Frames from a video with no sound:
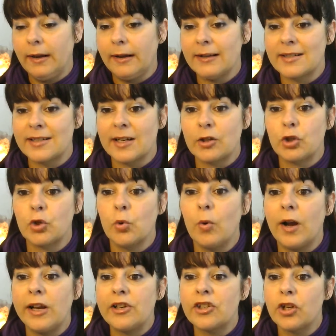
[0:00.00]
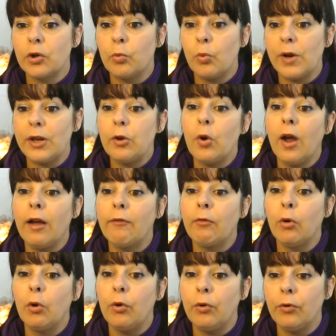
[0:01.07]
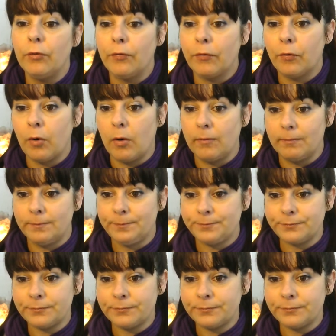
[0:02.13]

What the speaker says: a situation where you have learned from.